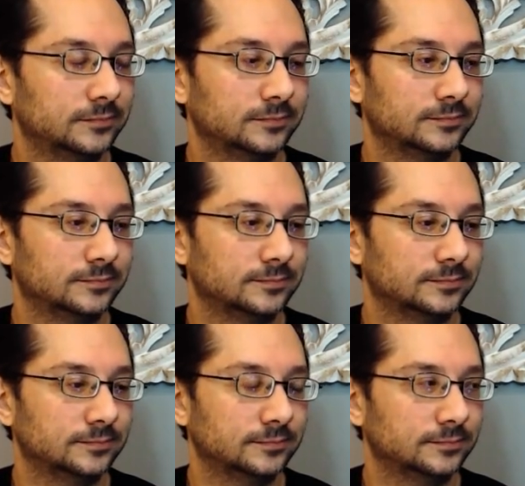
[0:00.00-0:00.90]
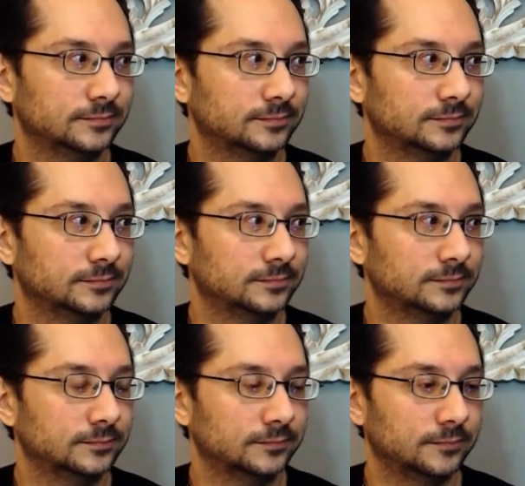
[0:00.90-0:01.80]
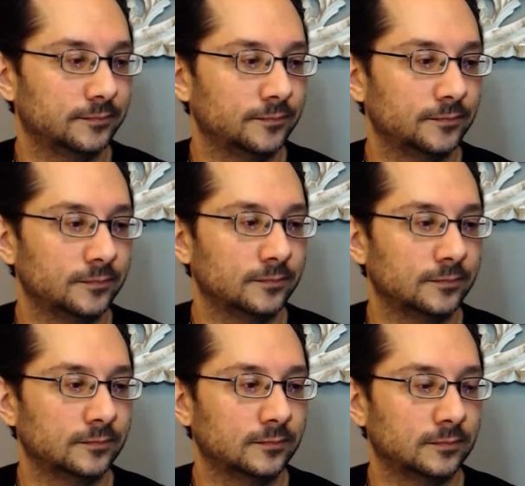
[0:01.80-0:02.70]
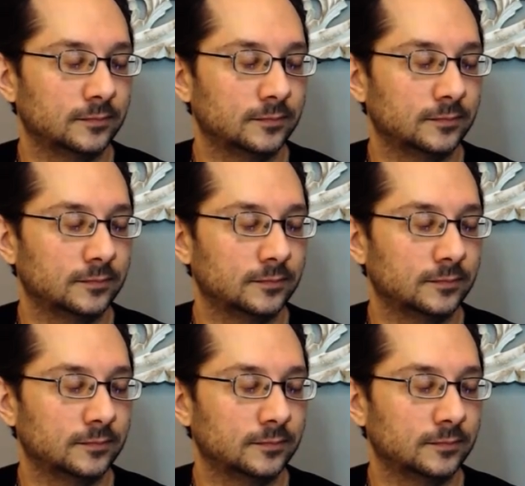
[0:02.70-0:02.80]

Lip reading: The person shown says nothing.